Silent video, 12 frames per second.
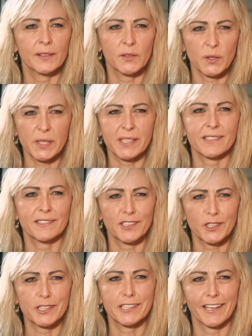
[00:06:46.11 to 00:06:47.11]
what you
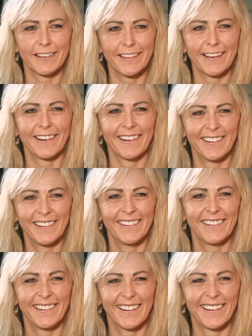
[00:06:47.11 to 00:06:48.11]
just said there.
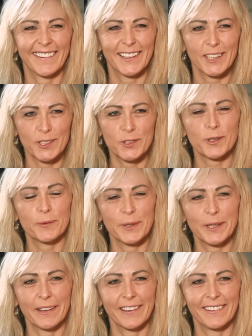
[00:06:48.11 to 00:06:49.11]
Yeah,
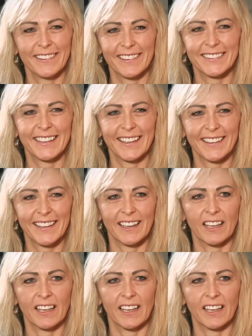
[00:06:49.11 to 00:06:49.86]
contributing, not taking.